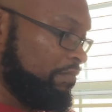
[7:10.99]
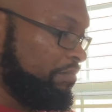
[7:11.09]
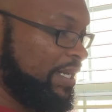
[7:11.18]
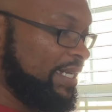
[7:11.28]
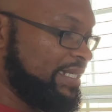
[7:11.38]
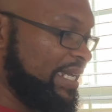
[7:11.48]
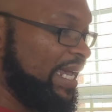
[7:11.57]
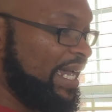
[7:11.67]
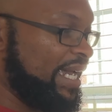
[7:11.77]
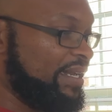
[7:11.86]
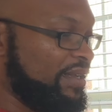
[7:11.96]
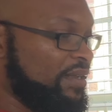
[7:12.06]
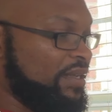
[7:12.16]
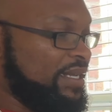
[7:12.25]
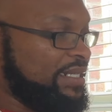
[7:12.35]
Because again,
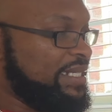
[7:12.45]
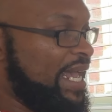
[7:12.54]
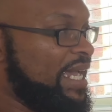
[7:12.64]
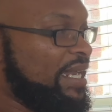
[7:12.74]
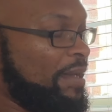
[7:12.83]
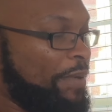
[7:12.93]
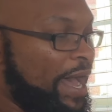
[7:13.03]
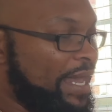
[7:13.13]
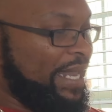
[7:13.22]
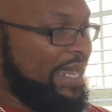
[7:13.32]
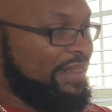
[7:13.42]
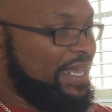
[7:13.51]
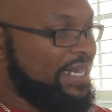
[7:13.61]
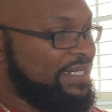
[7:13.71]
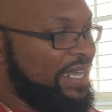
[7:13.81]
taking a pot like
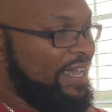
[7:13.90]
this,